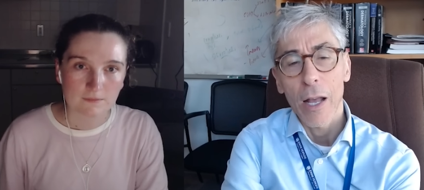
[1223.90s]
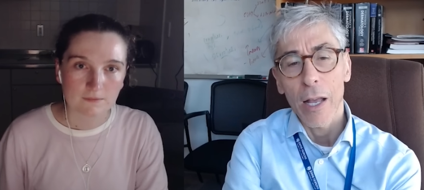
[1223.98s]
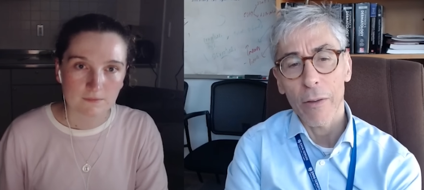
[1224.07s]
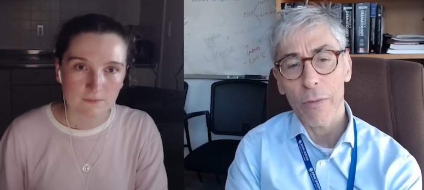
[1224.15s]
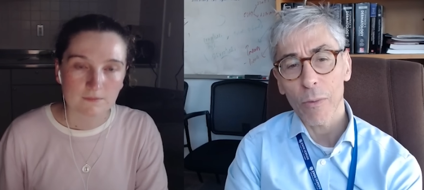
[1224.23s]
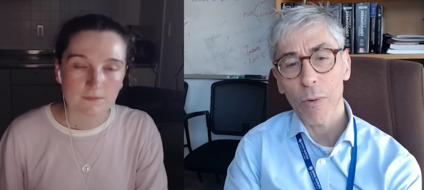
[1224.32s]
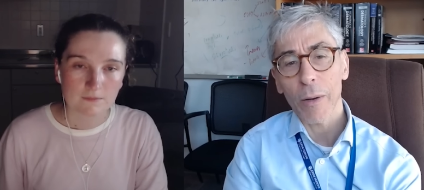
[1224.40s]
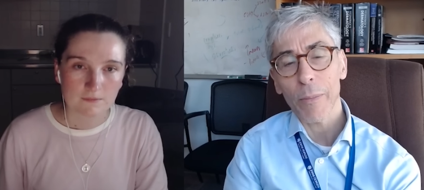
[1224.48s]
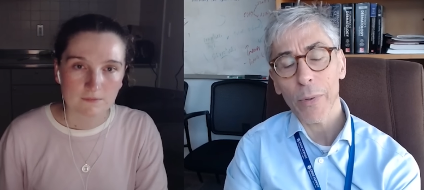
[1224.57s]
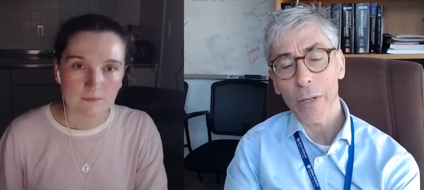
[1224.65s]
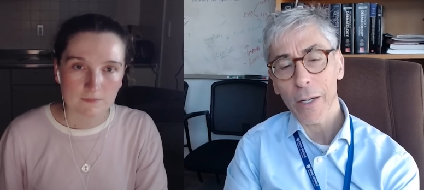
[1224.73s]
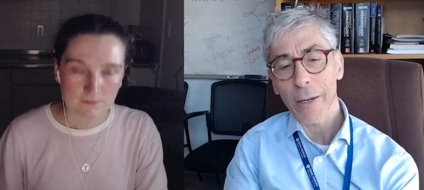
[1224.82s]
Speaker 1: if you want.
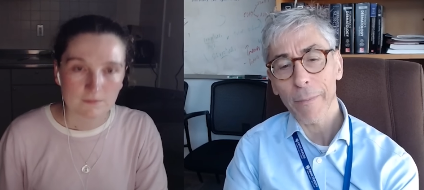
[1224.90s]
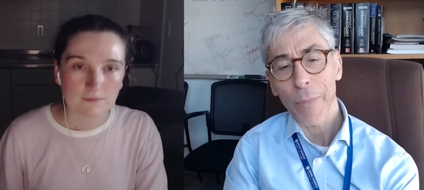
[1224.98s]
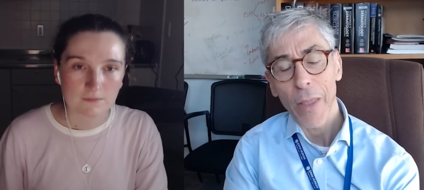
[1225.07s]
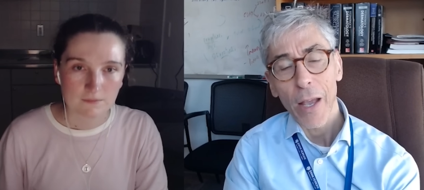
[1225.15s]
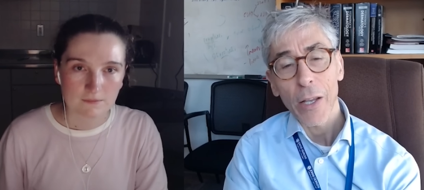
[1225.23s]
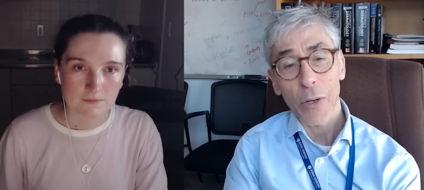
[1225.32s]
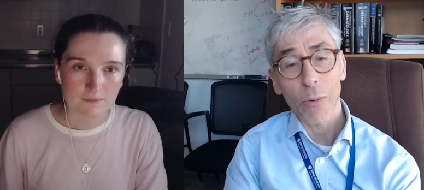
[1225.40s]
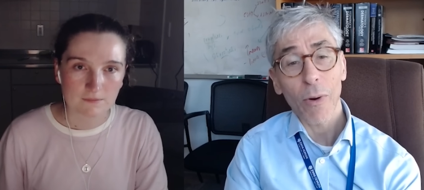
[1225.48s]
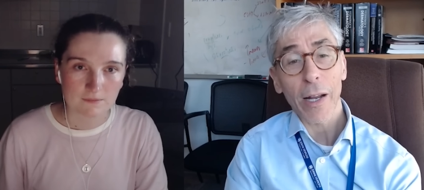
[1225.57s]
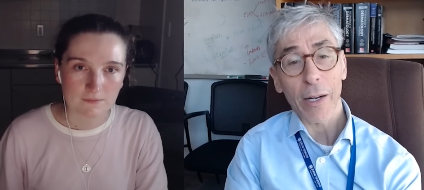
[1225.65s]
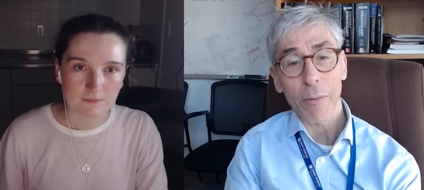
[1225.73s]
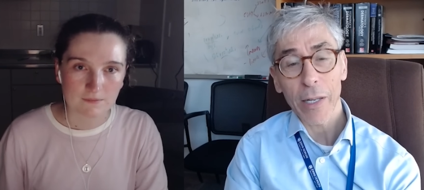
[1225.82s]
But um, you're
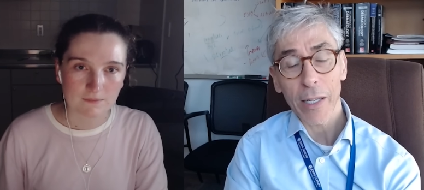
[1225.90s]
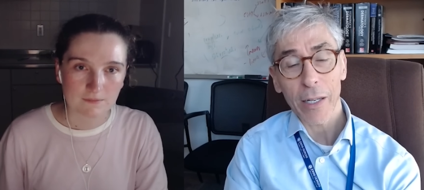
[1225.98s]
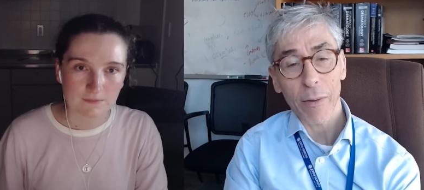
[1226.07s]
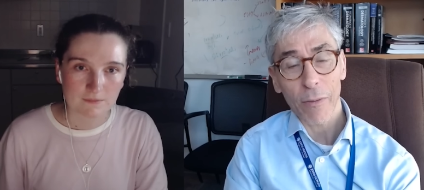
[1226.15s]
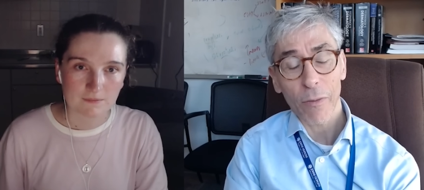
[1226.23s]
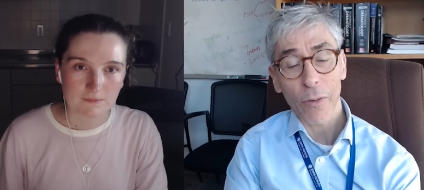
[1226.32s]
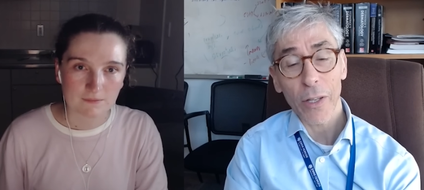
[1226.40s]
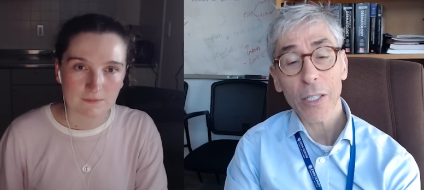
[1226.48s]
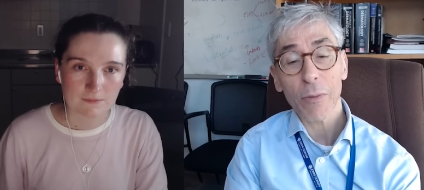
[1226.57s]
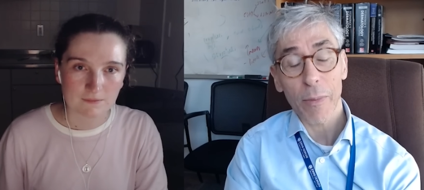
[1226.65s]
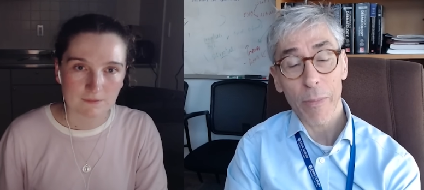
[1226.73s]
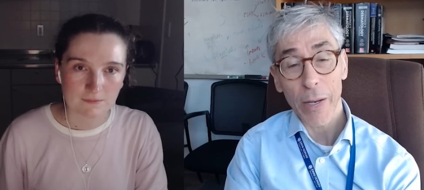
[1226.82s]
right. We for this
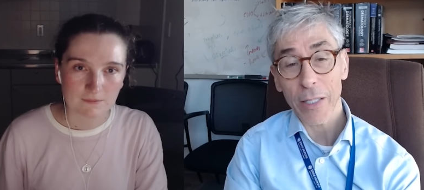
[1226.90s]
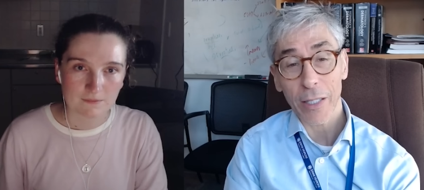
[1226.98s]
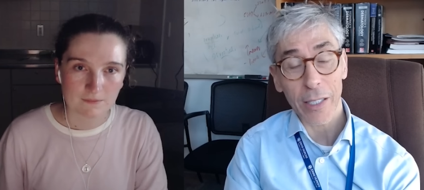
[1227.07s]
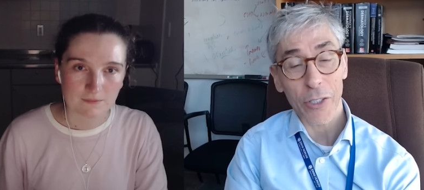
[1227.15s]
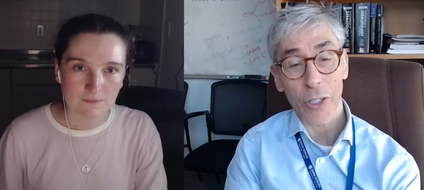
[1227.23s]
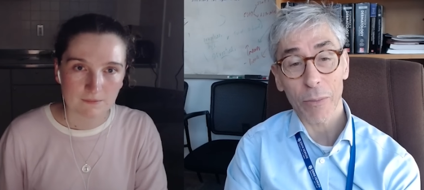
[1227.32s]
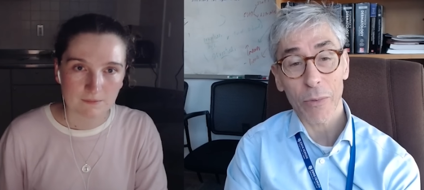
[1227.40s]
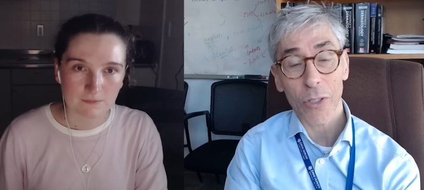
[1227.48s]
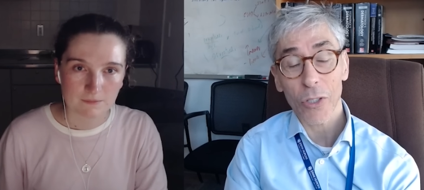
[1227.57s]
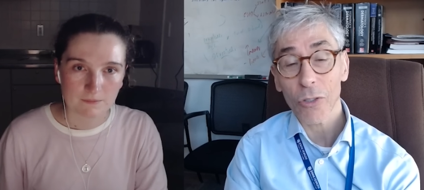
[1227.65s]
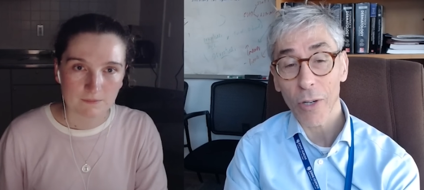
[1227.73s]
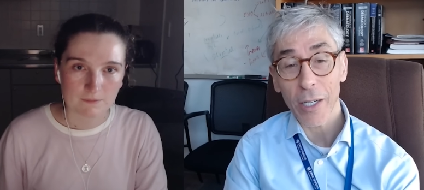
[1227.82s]
we basically jumped
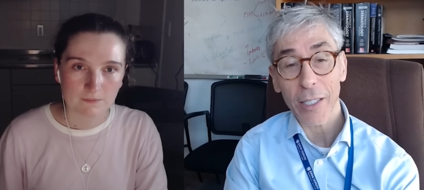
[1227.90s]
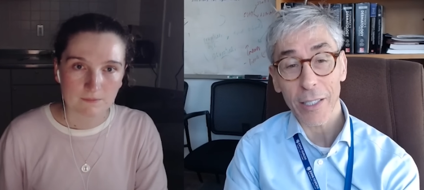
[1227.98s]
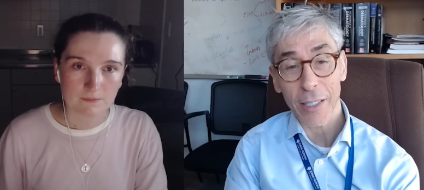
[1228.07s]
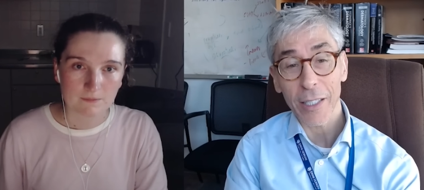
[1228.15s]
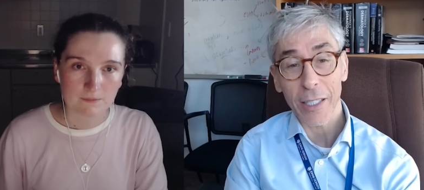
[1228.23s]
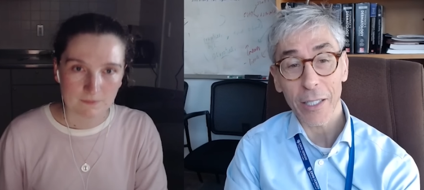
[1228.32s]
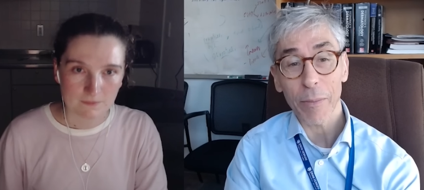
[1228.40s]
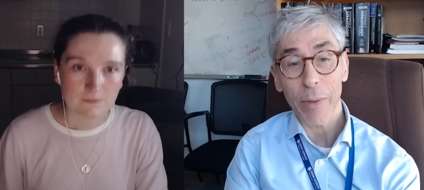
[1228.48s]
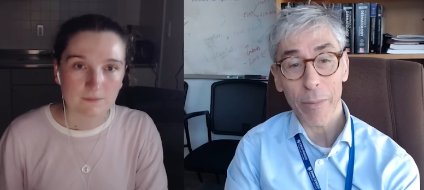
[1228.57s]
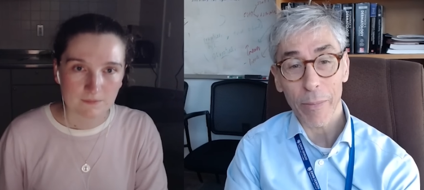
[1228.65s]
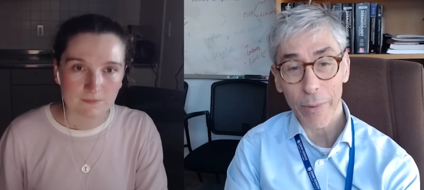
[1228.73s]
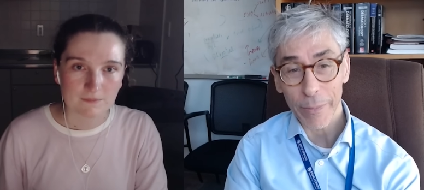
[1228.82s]
straight into
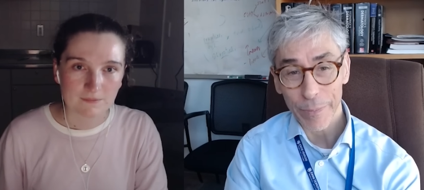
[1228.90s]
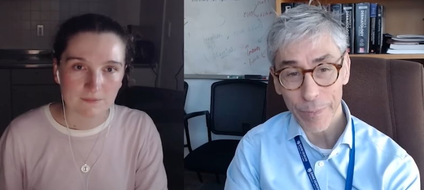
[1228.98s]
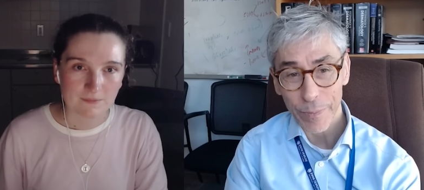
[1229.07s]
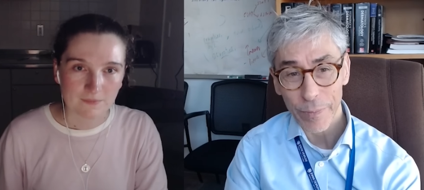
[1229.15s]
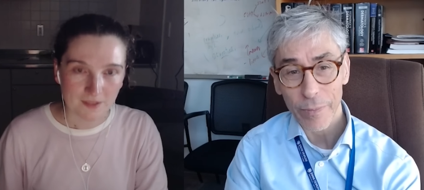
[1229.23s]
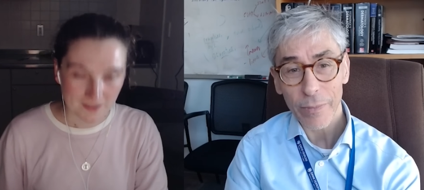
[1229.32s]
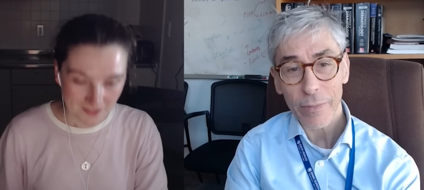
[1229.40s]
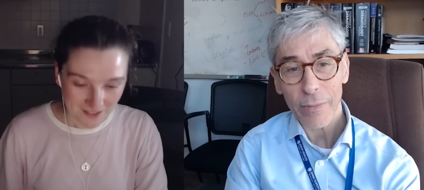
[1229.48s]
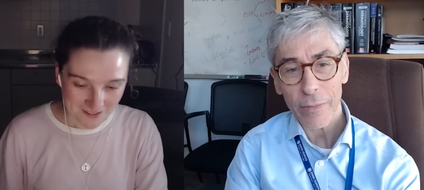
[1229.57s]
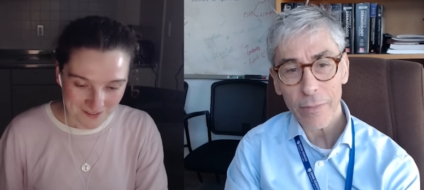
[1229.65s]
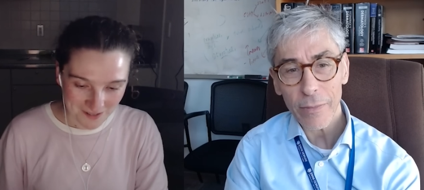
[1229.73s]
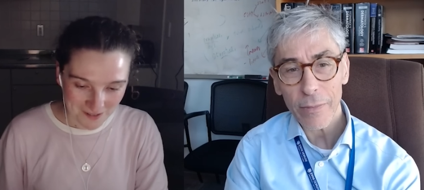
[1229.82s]
people.
Speaker 2: Yeah,
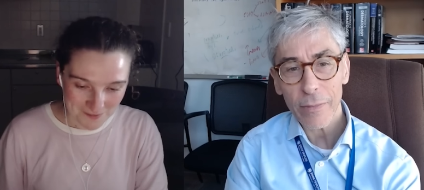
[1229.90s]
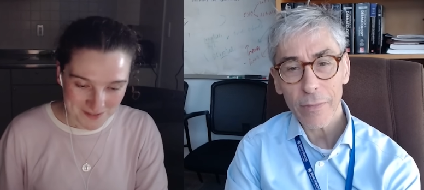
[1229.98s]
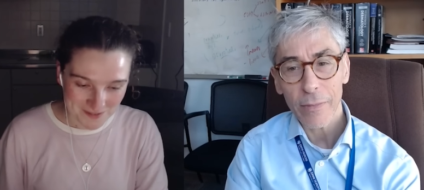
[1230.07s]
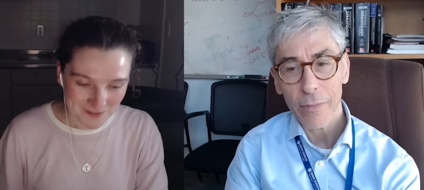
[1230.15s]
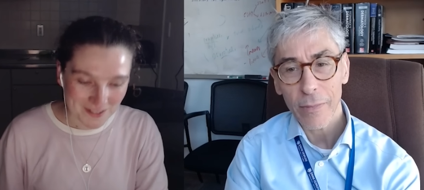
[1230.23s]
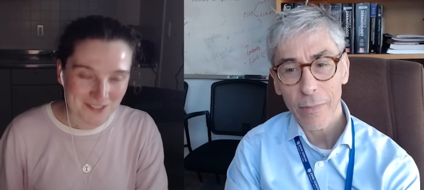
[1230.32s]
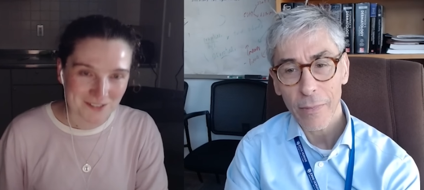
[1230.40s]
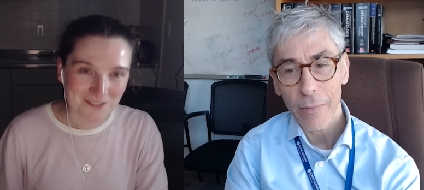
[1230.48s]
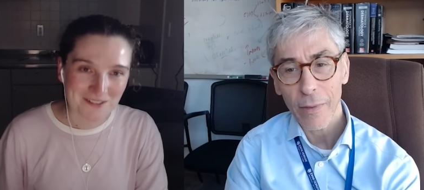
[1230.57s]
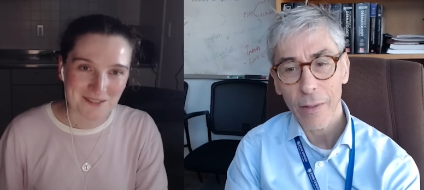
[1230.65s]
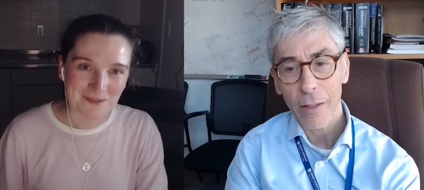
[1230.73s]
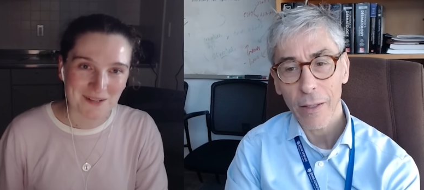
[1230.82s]
no, I was quite
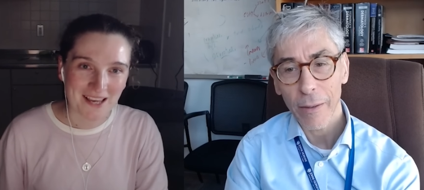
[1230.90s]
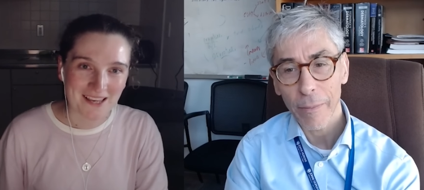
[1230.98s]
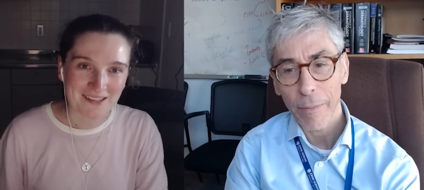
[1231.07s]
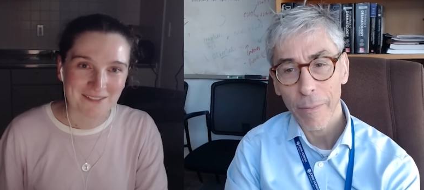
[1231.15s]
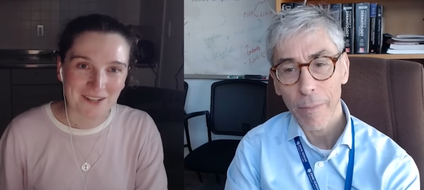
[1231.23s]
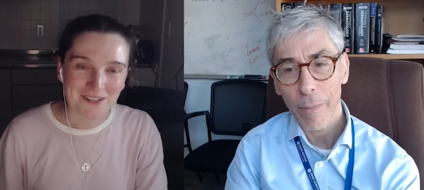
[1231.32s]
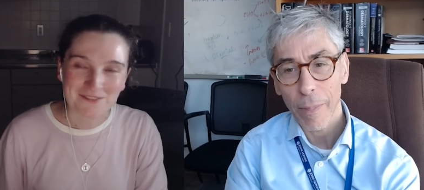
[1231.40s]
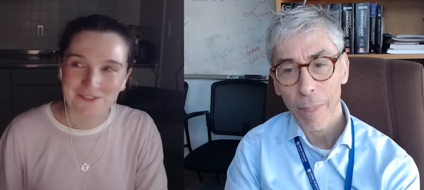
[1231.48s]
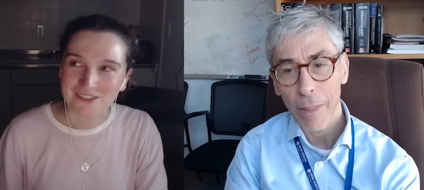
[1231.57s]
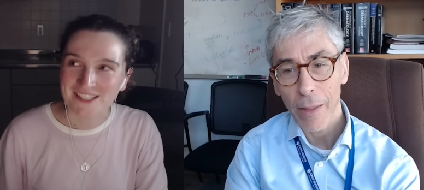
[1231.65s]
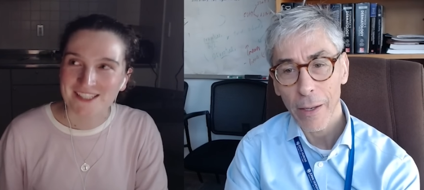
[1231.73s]
shocked when I read through the